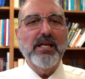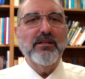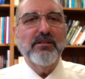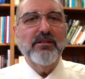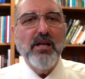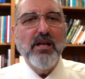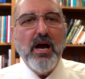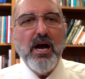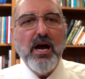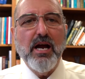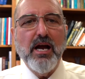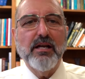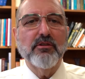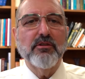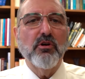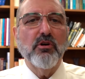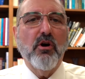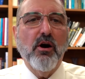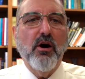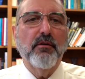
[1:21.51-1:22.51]
died
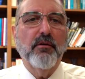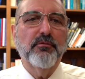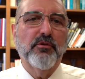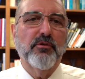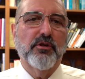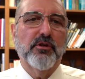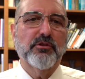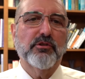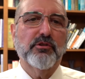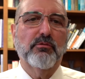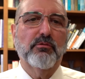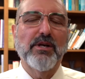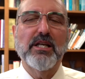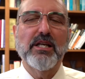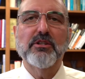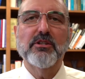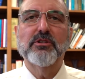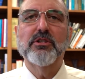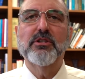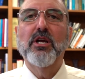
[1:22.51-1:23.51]
to offer us
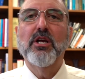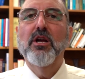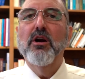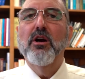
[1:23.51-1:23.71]
grace.